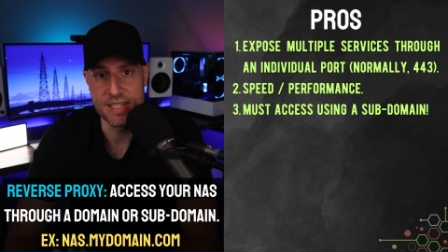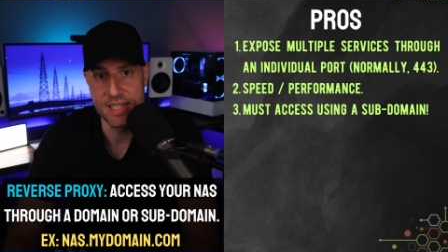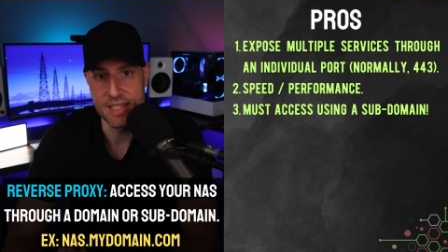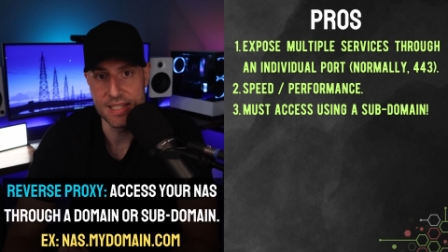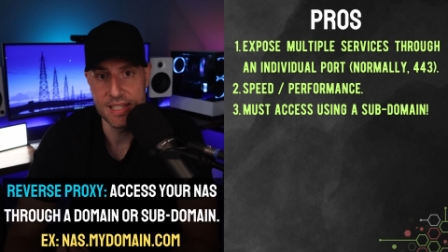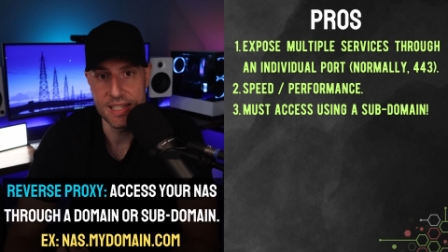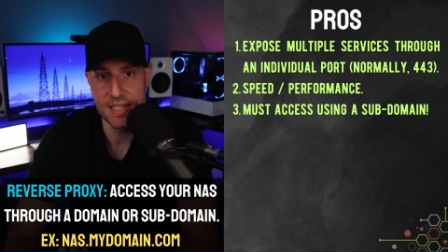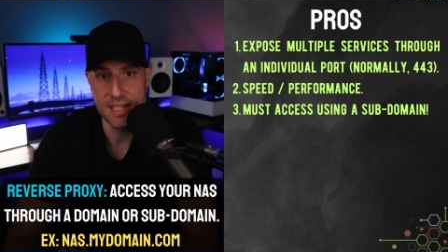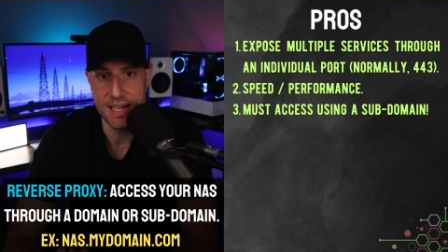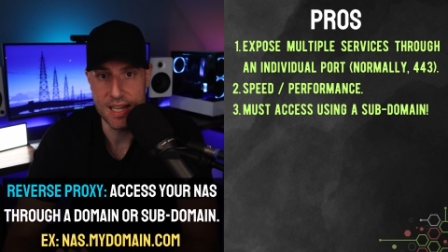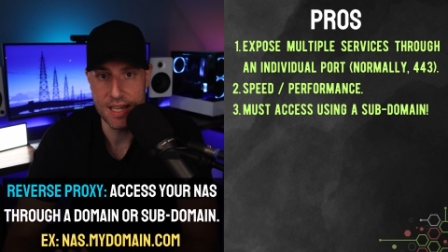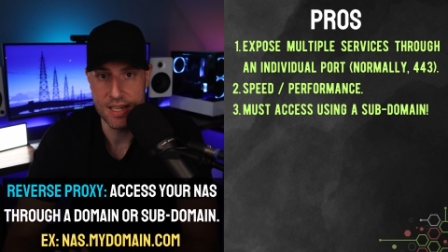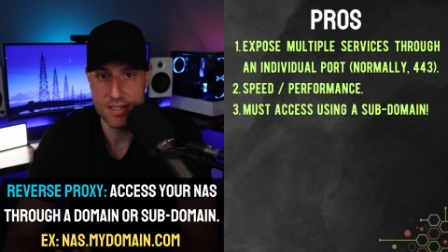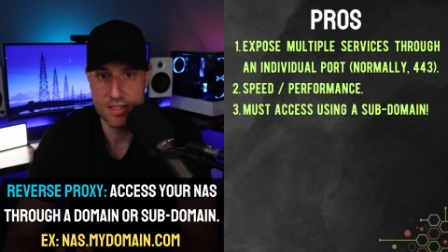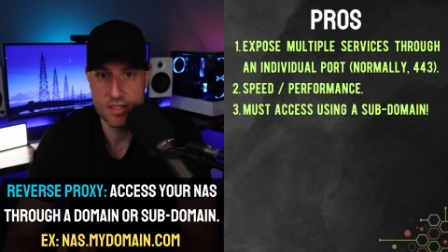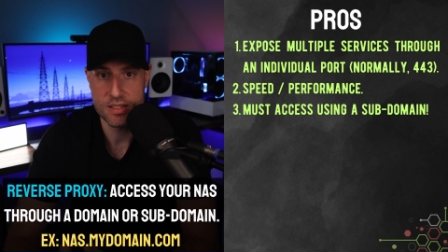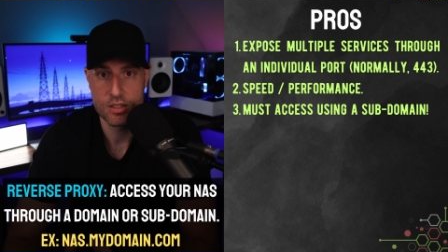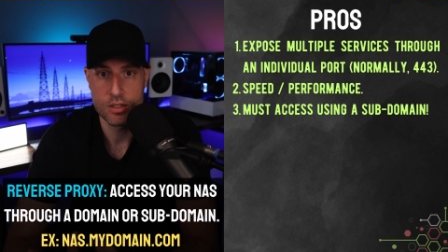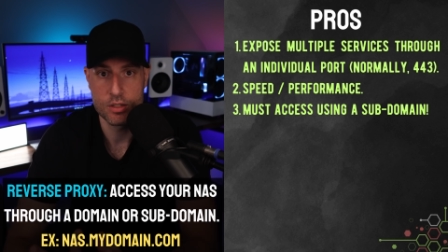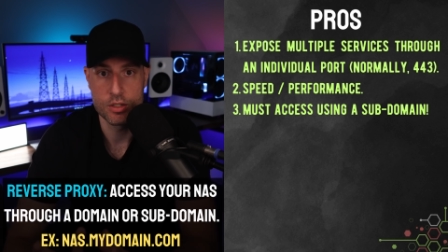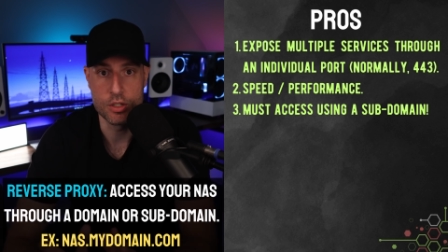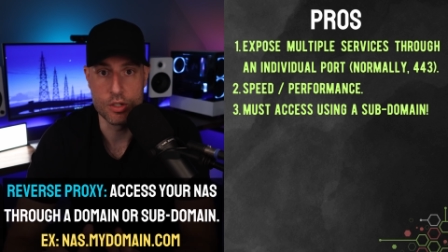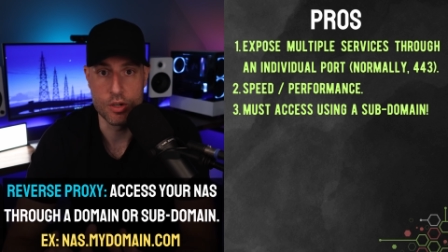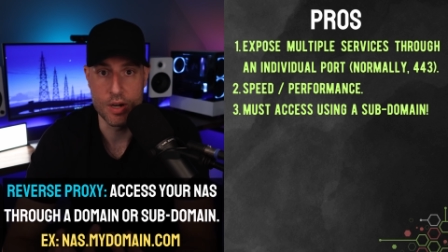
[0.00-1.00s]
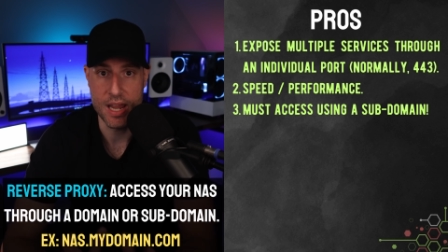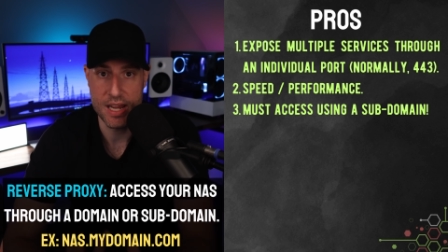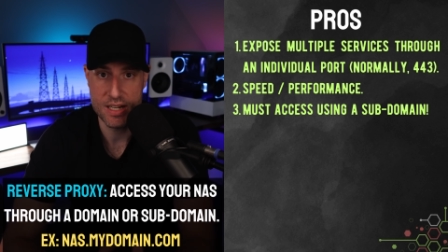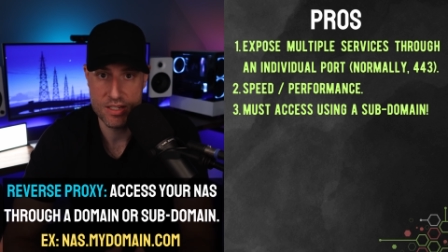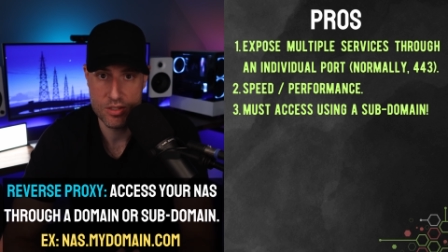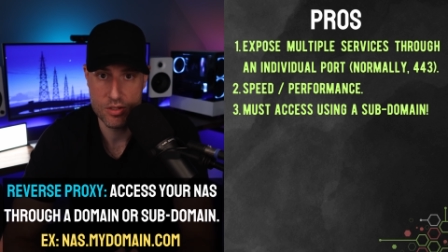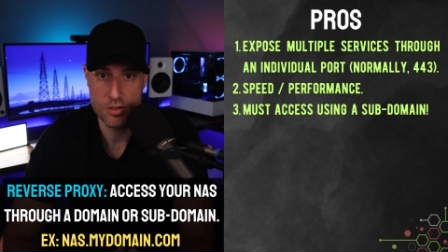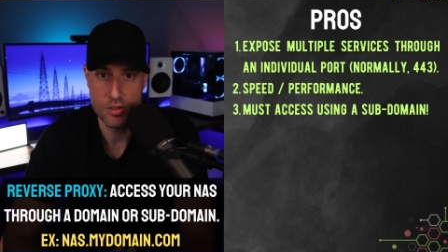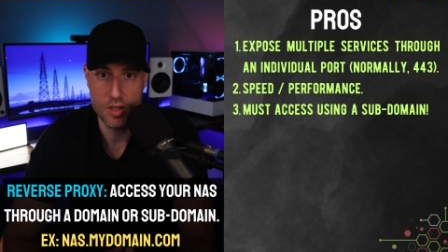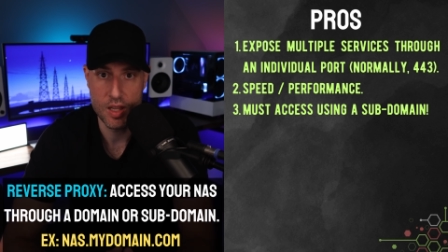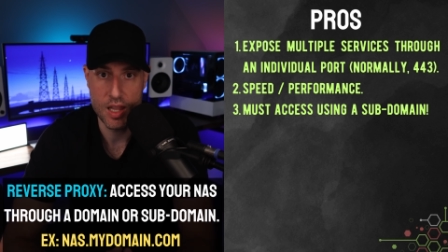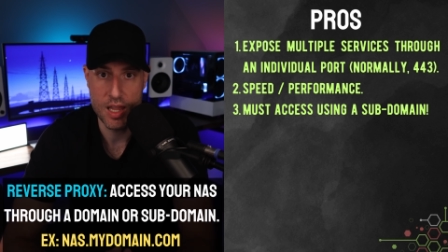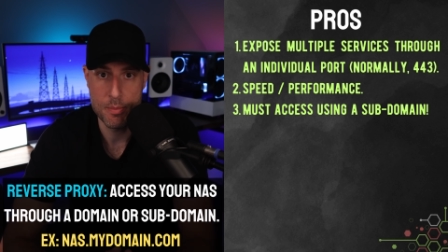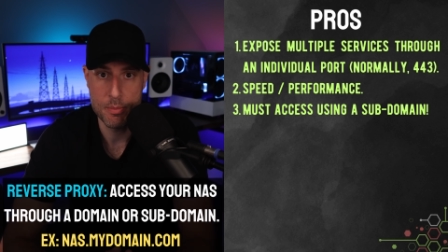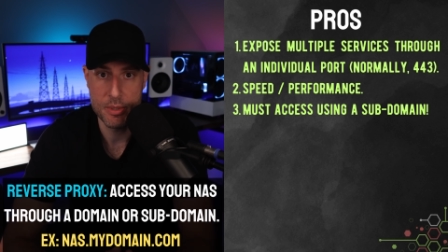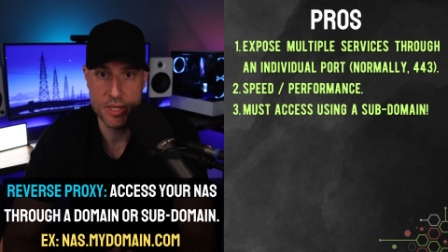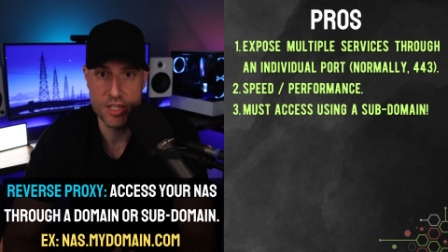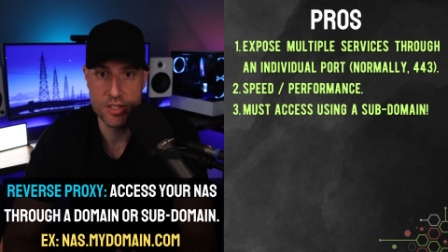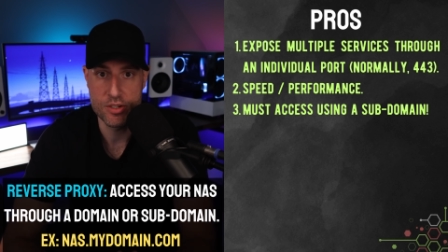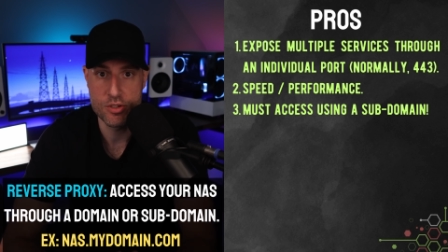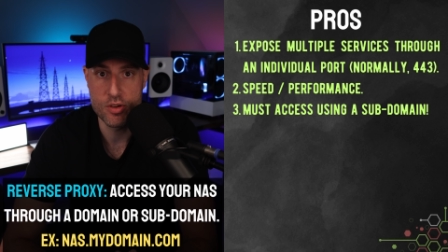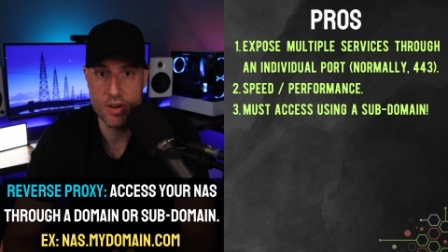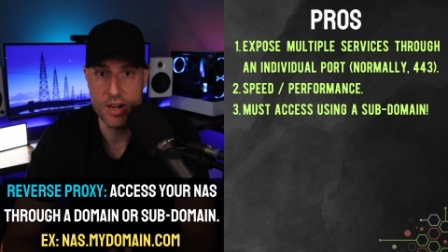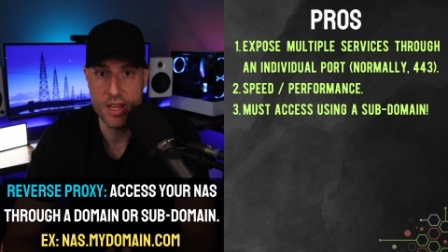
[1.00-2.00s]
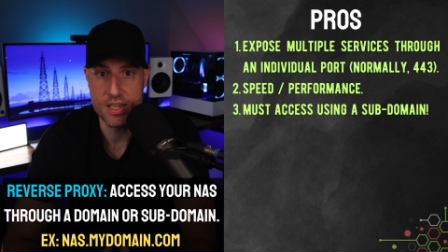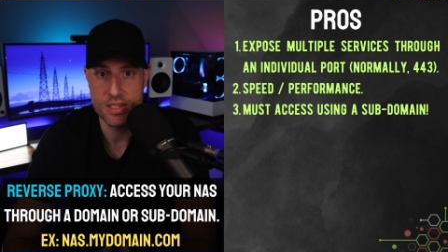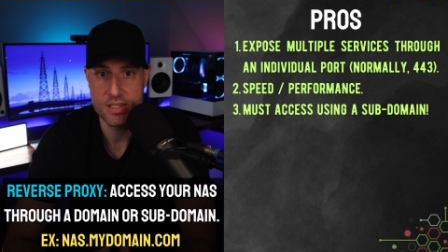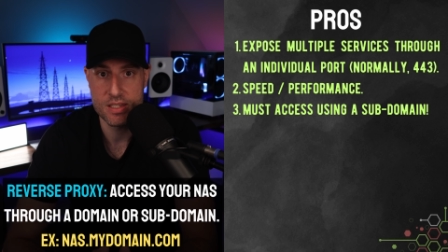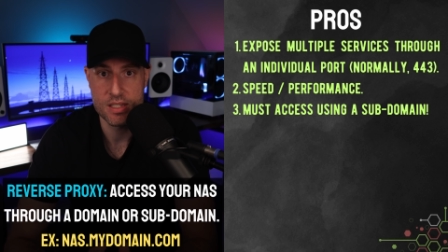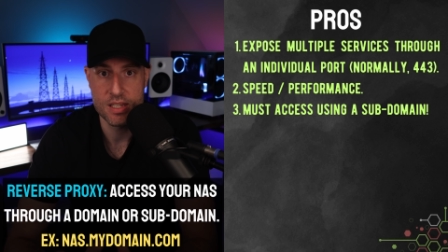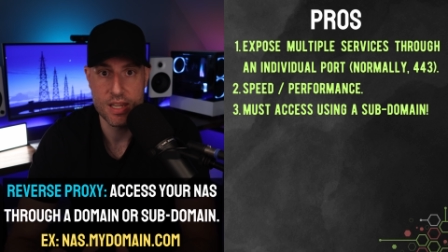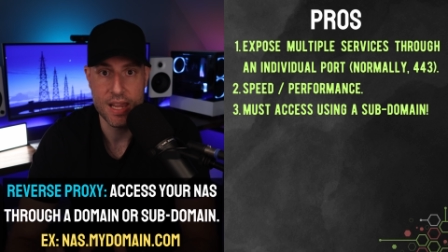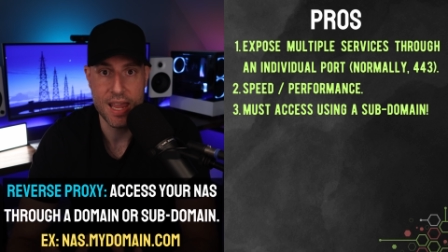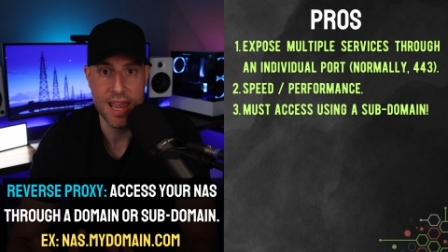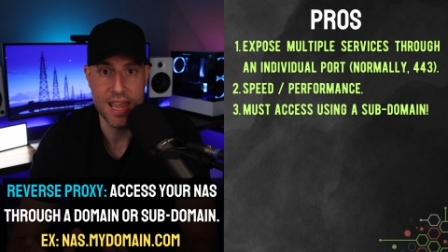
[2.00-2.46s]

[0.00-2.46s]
DDNS your external IP address